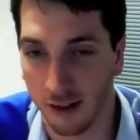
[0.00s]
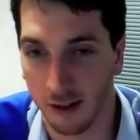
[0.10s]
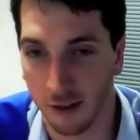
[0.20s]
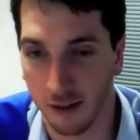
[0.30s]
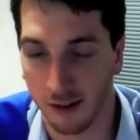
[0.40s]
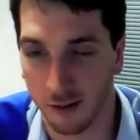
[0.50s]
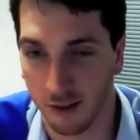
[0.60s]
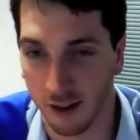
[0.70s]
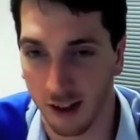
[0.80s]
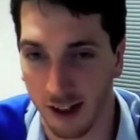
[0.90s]
So it's
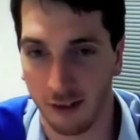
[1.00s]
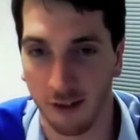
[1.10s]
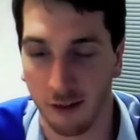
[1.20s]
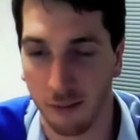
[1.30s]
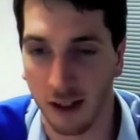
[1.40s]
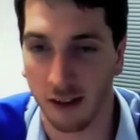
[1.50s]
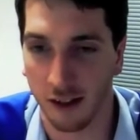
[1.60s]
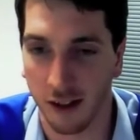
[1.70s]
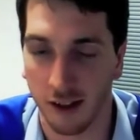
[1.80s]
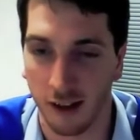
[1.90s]
like having your own mini
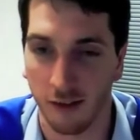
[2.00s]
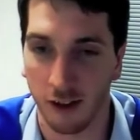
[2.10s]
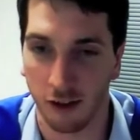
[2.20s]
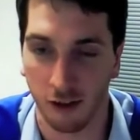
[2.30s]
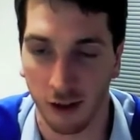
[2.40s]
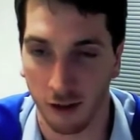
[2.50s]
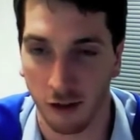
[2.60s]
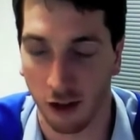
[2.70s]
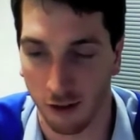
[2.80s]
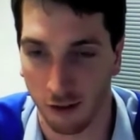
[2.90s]
Sky TV studio
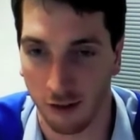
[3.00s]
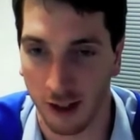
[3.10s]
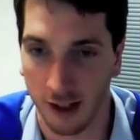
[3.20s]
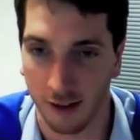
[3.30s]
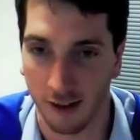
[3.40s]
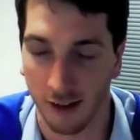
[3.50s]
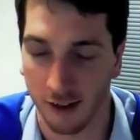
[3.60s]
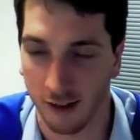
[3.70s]
just for analysis.